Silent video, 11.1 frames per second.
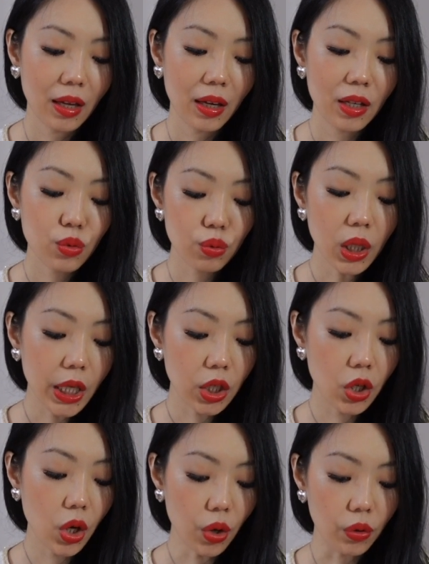It's really
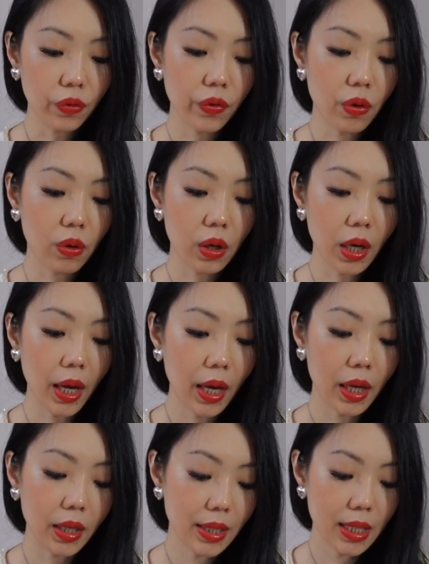cute for a